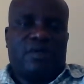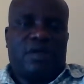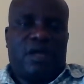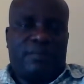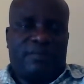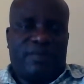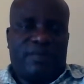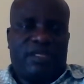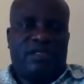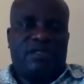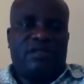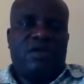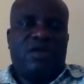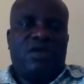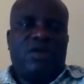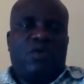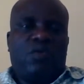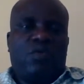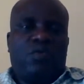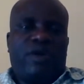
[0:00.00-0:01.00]
I mean,
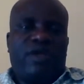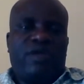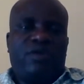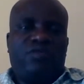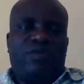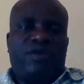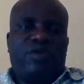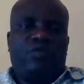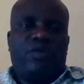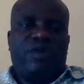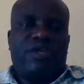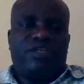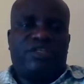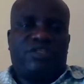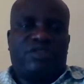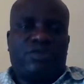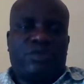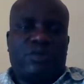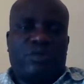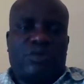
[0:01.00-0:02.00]
when we
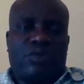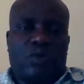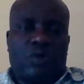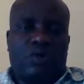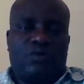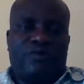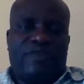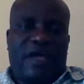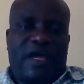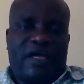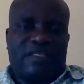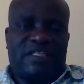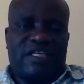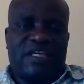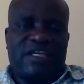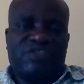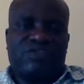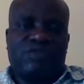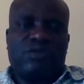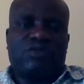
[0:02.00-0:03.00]
wish to draw the
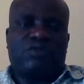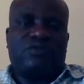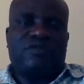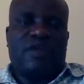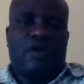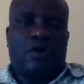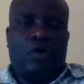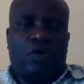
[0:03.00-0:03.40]
attention to the